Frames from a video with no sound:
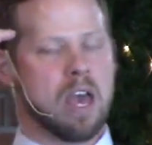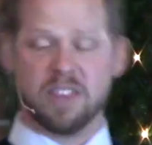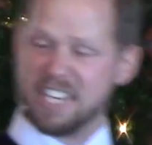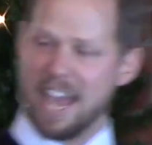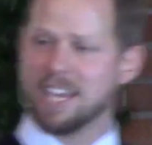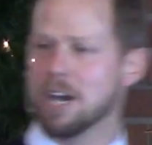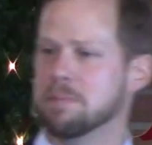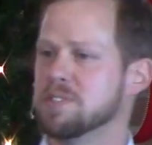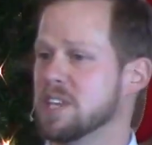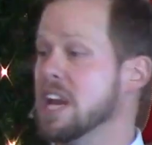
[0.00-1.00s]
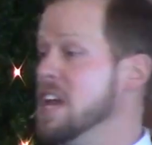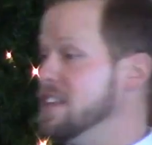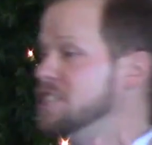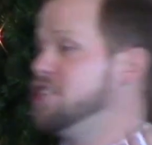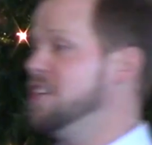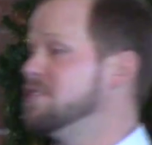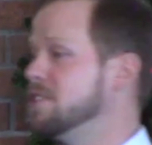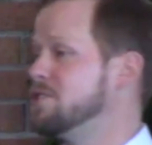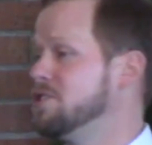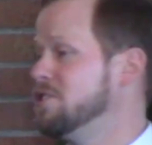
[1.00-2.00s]
And the day comes that
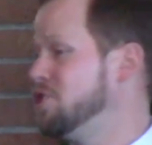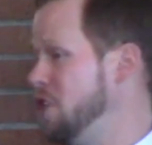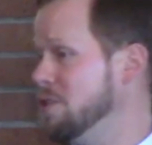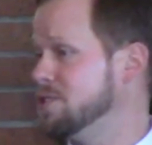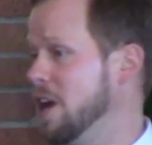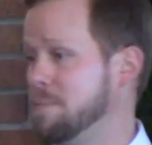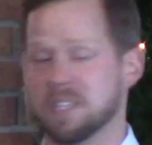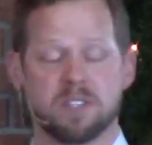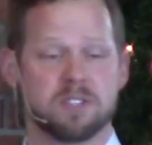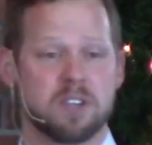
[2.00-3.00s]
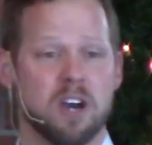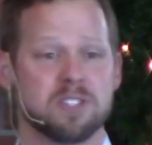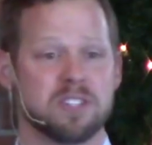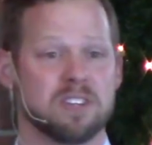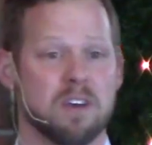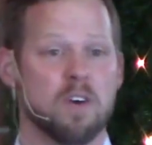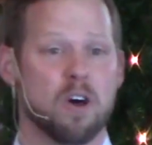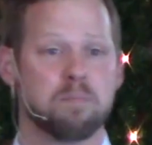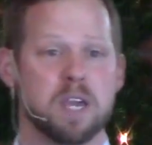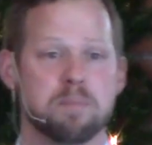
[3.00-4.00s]
Jesus shows up. It's his cousin of
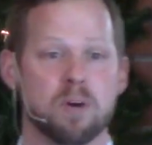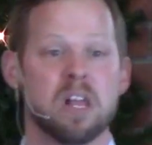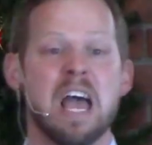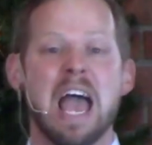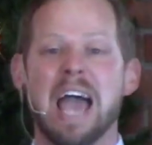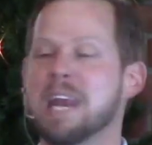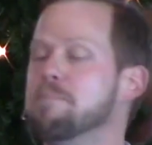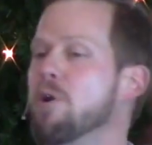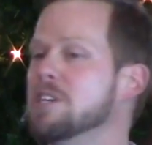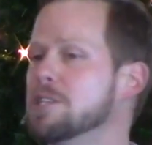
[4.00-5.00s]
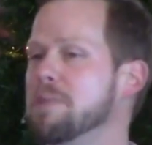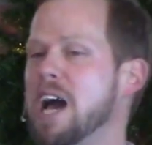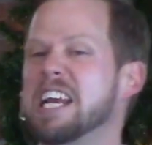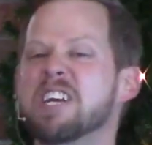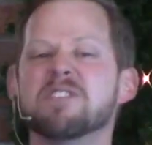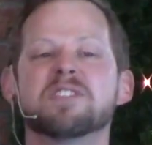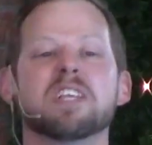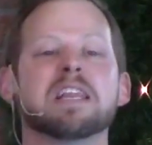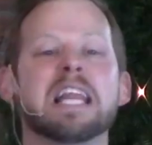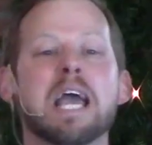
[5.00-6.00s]
all people. And he points him out, here's
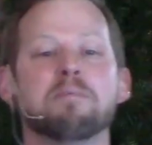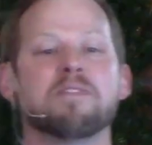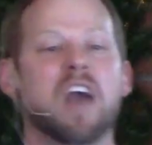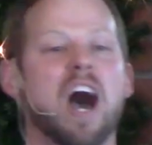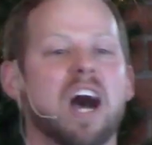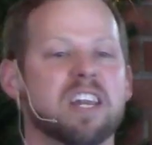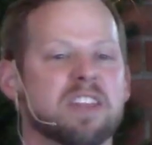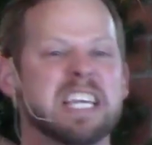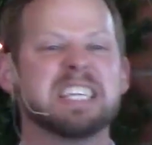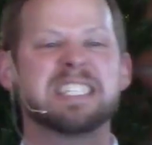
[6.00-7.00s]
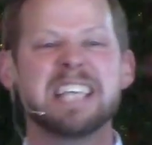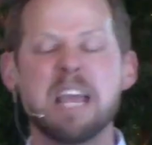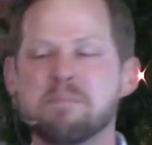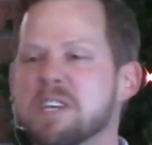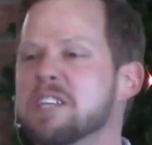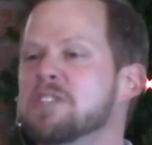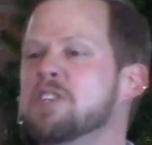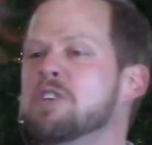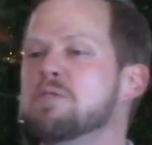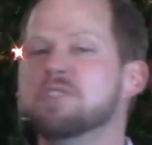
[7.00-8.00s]
the Lamb of God. And the excitement is
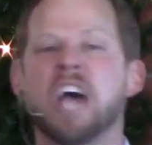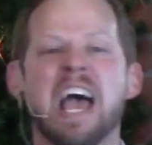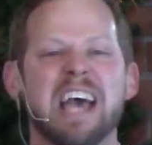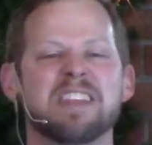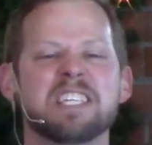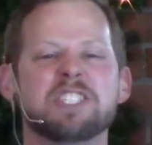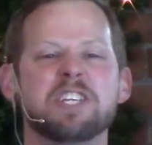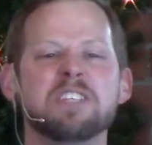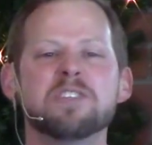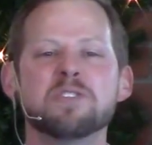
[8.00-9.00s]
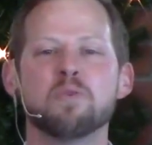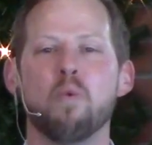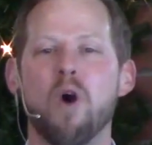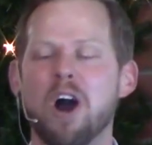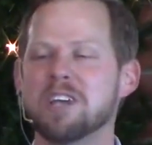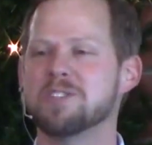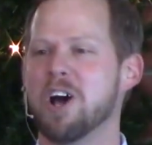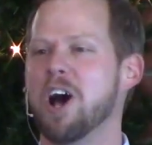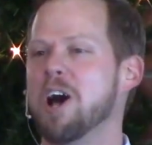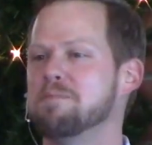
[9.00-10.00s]
huge. And then Jesus walks
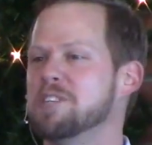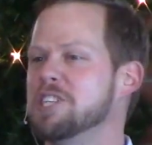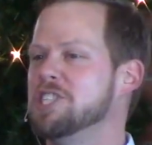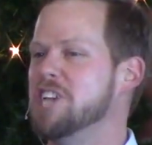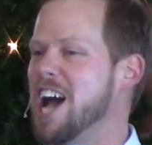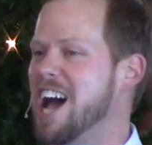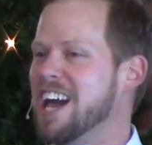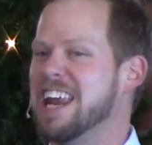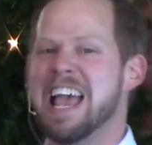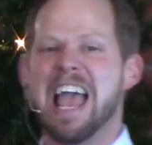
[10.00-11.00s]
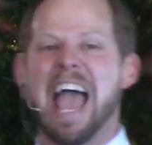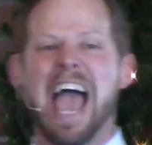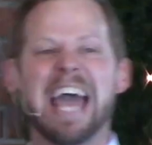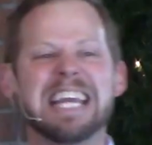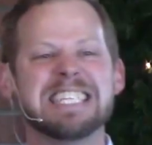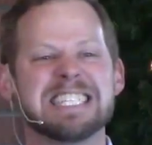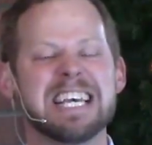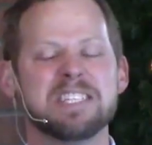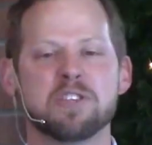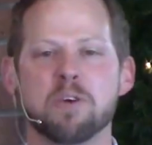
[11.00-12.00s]
up to John and he
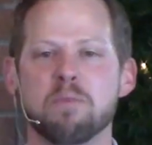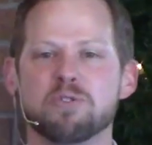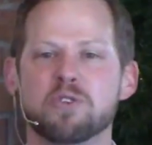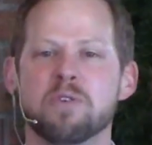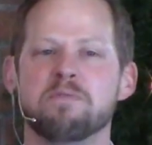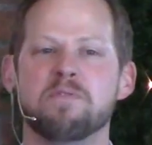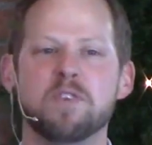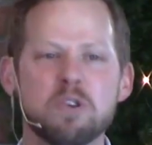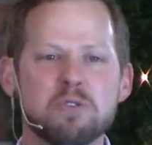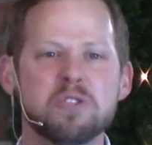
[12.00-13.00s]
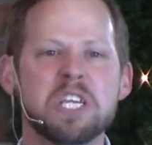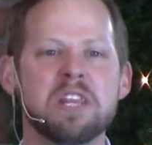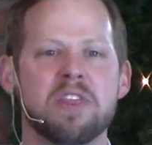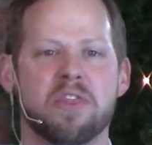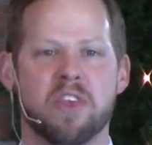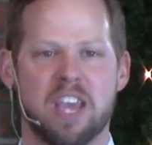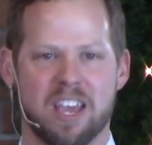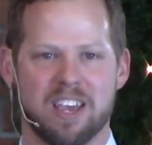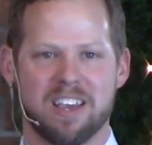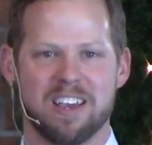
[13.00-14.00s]
says the most confusing
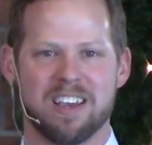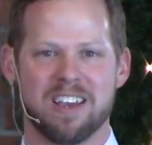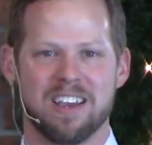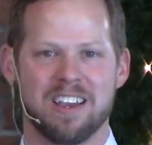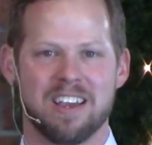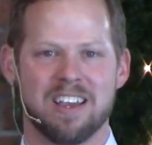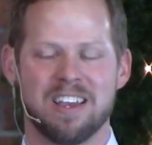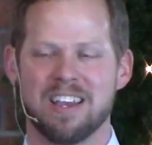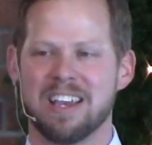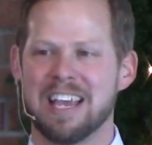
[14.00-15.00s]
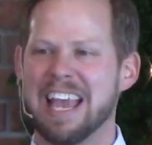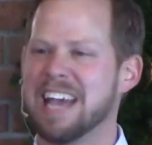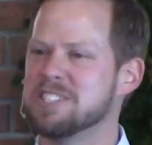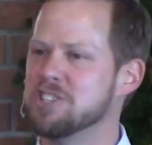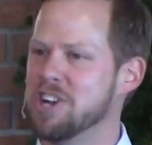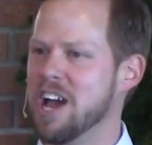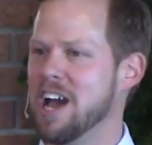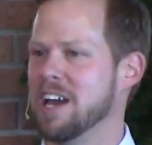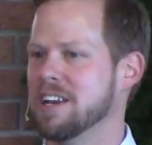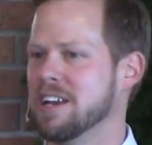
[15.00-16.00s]
thing. He asks
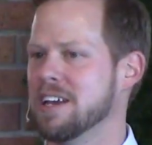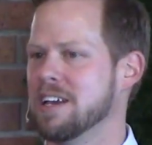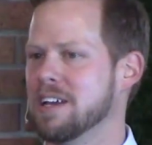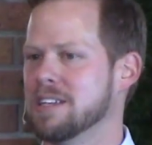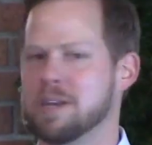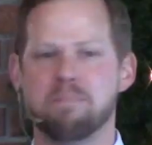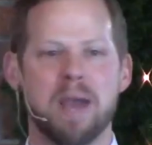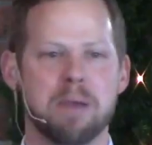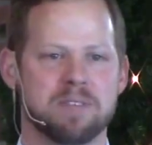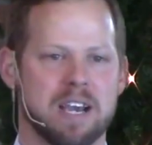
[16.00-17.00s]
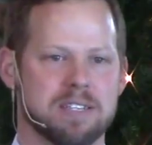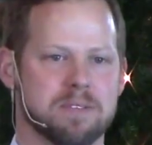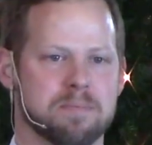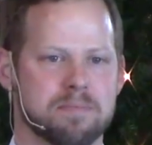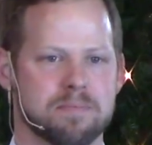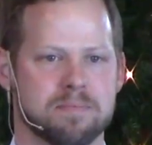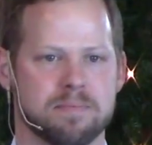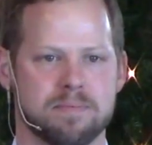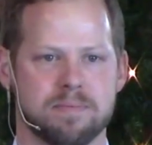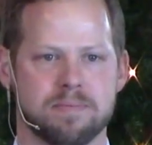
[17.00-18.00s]
John to baptize
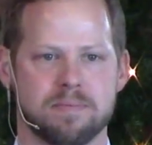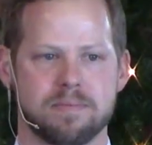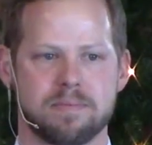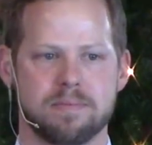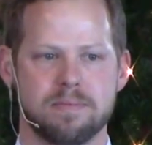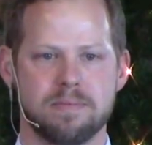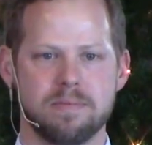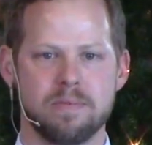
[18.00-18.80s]
him.